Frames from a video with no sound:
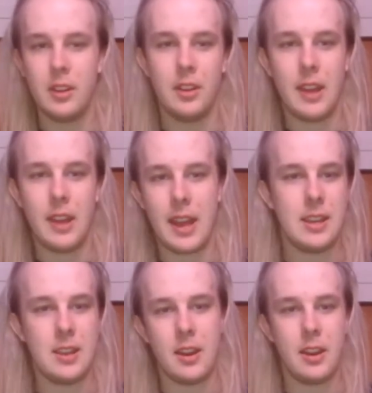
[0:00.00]

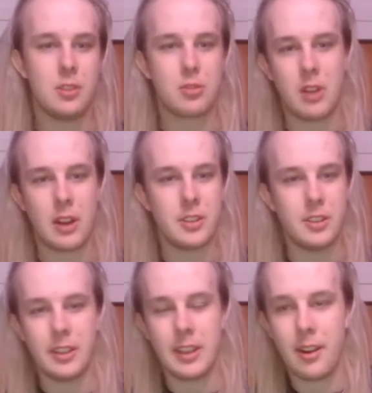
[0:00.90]
any introduction
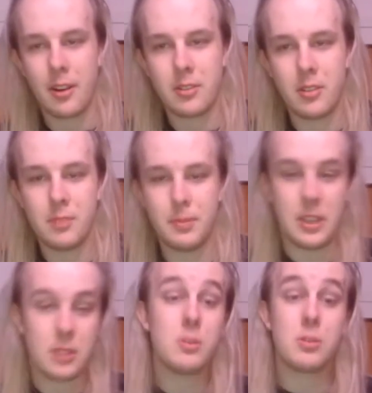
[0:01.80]
to the characters, but
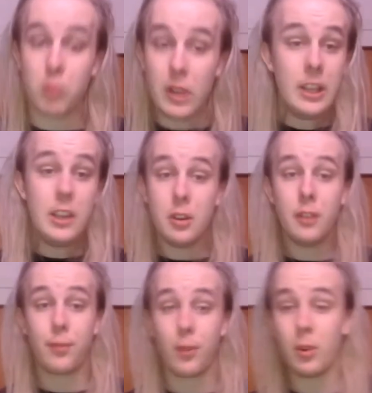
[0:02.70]
this was really
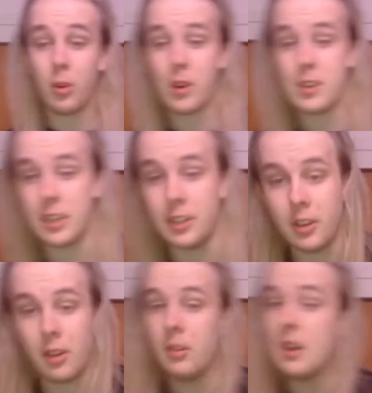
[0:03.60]
good for an origin, you
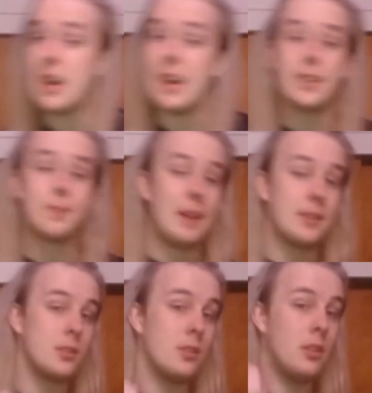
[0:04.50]
know? It
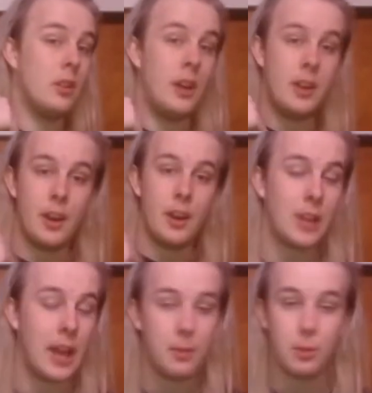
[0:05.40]
spends enough
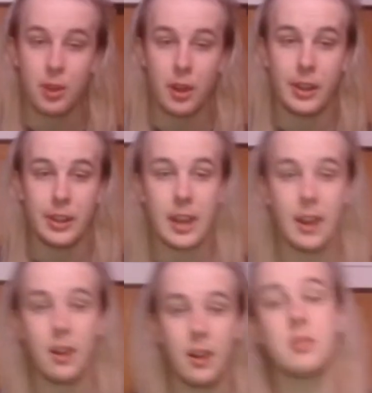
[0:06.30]
time with all of the
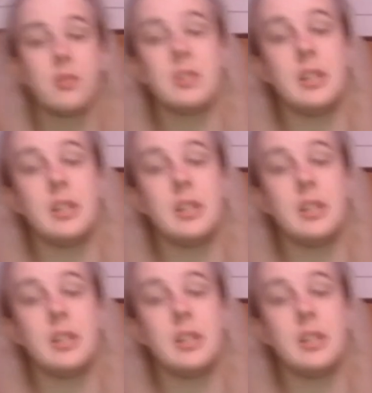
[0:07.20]
characters to